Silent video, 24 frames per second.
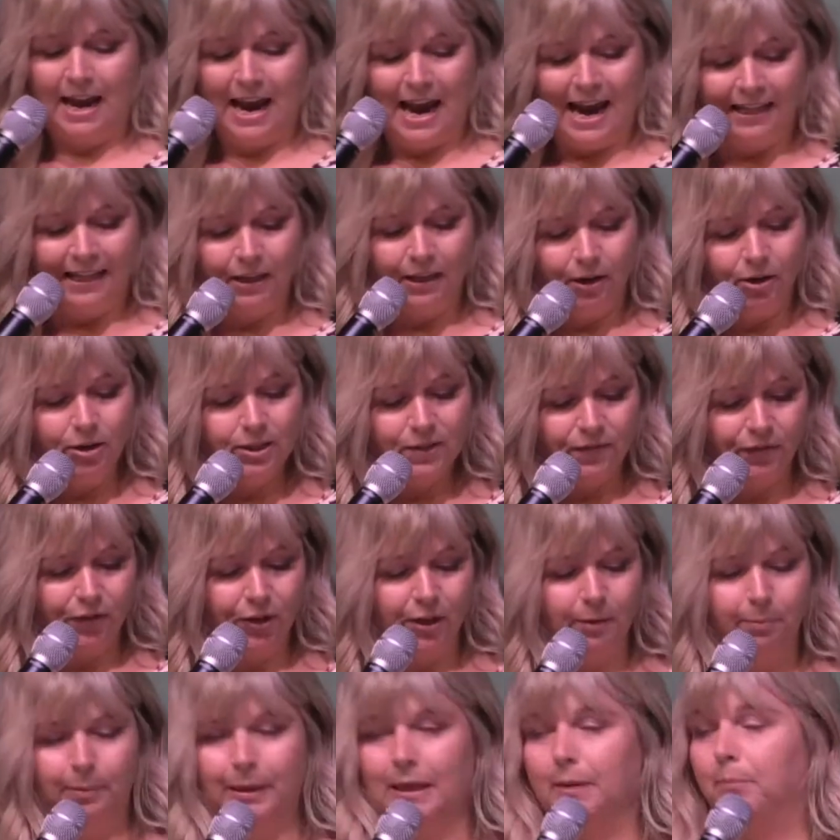and those
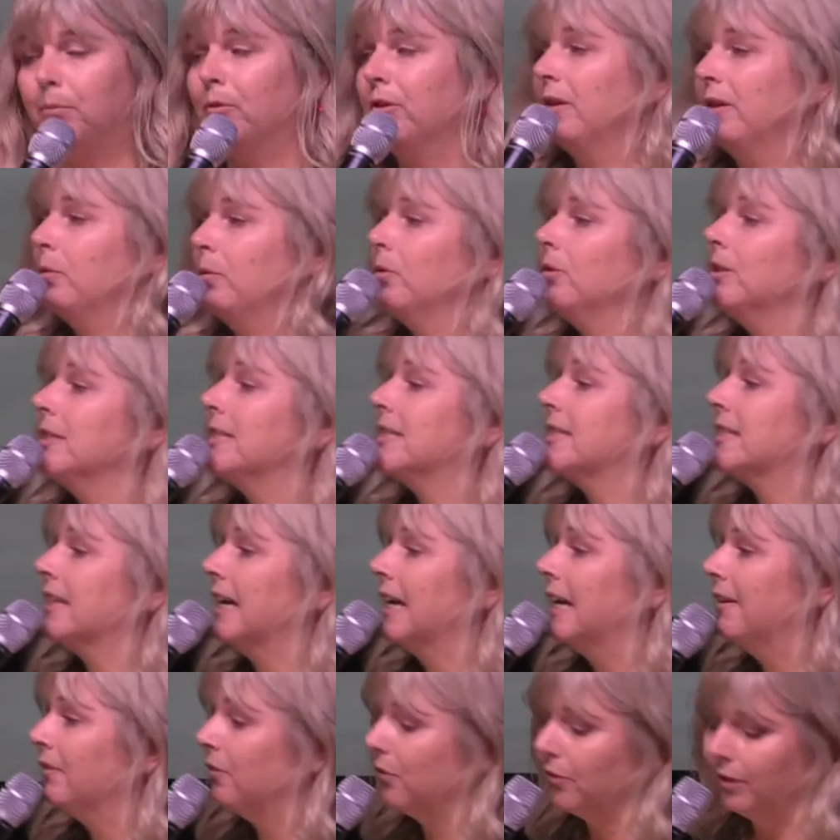very people that were in
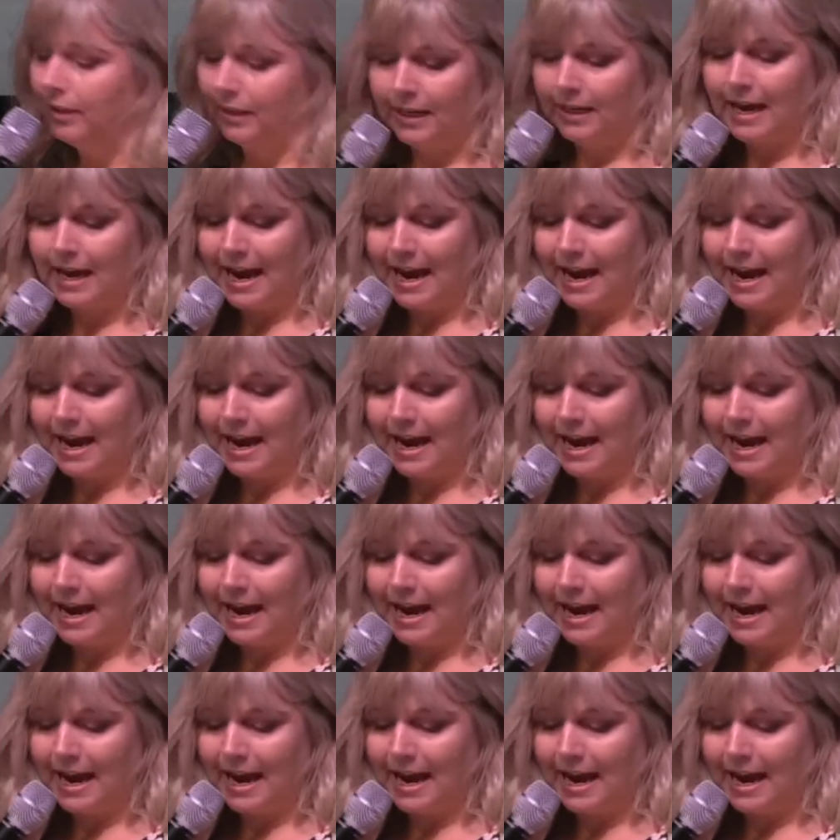slavery